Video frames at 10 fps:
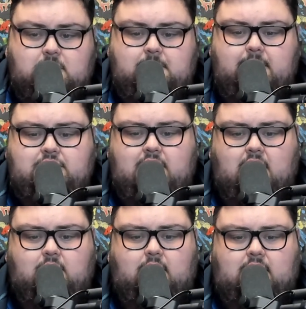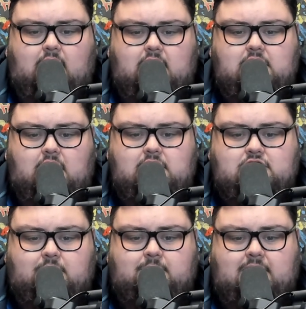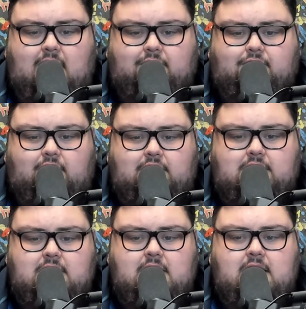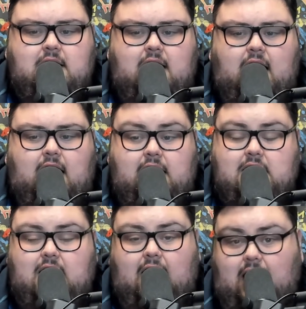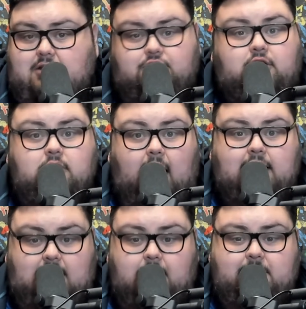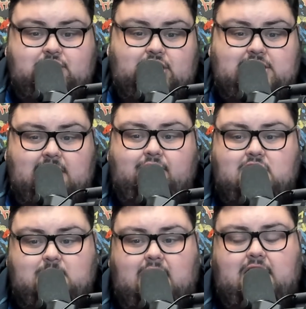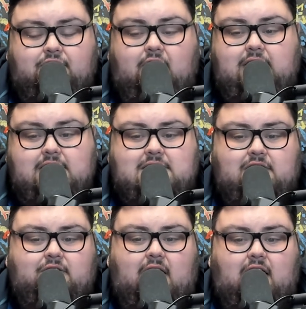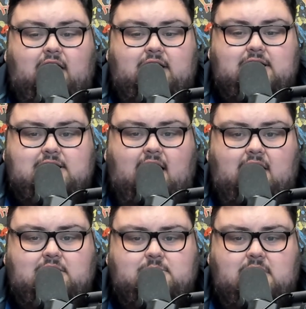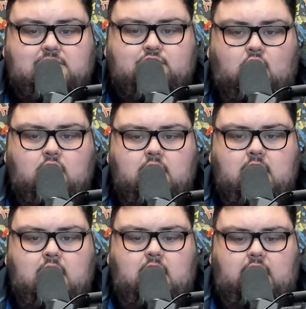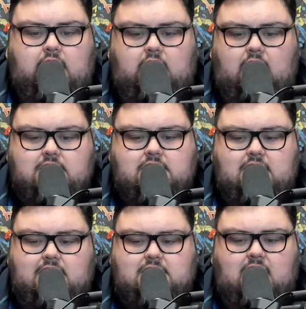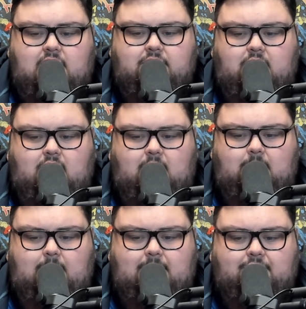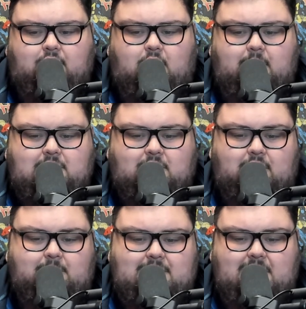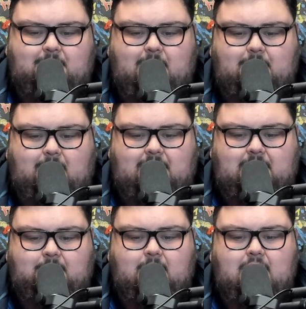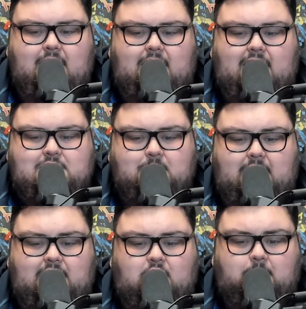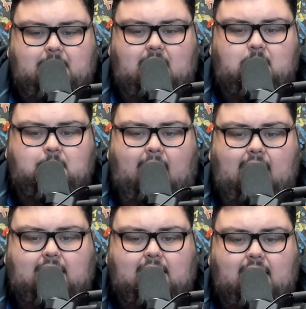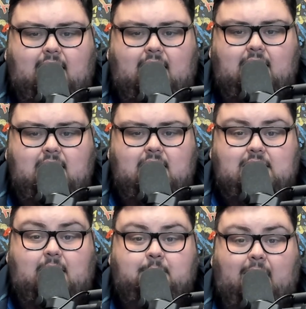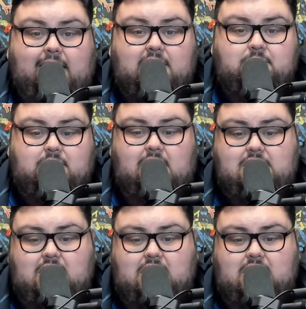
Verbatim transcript: suppose I mentioned Narkun, and I'll jump to that fight. You know, and I mentioned Da Silva as well. He's fighting Da Silva on this card as well. So, as I said, it's kind of maybe a 4-way tournament here. Maybe one of them lads will end up getting back into a title